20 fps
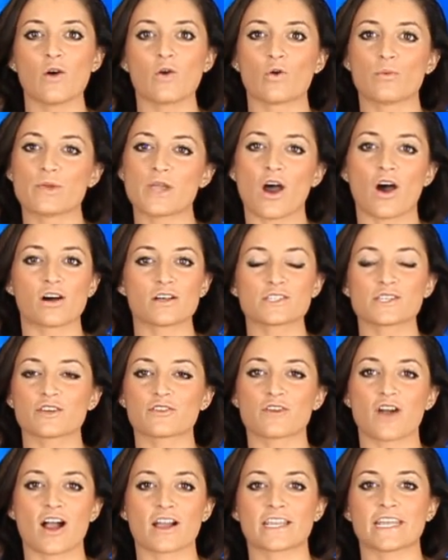We'll be
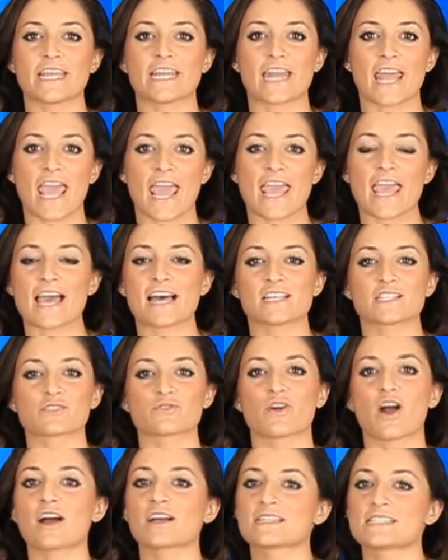also rocking an
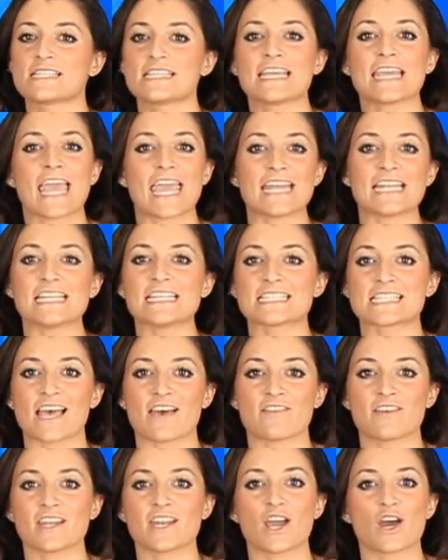ASRock
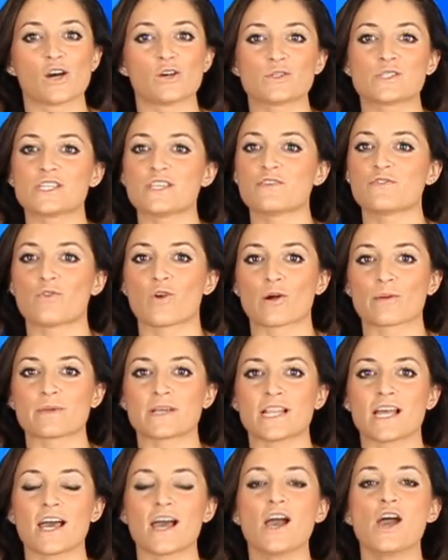Z87 OC
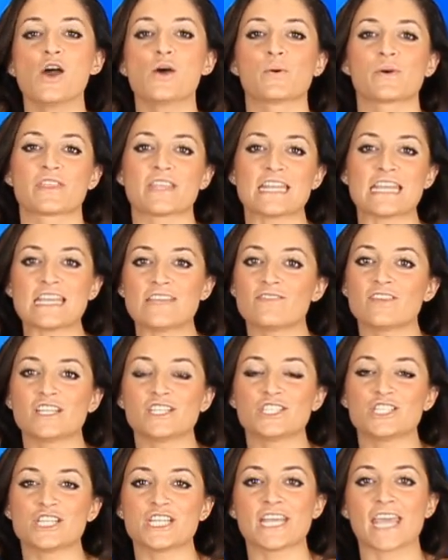formula with an
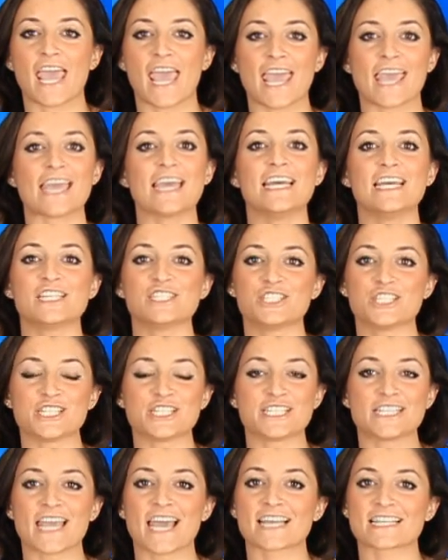EVGA
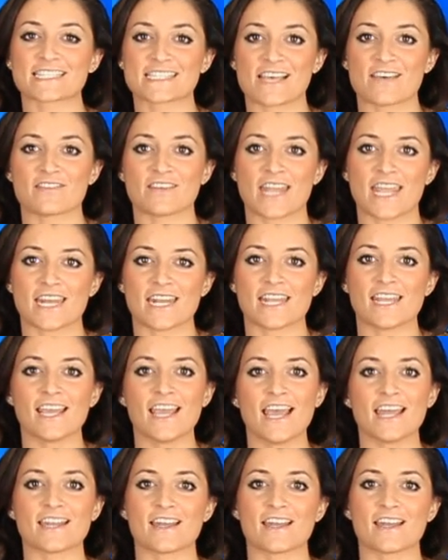GTX 780.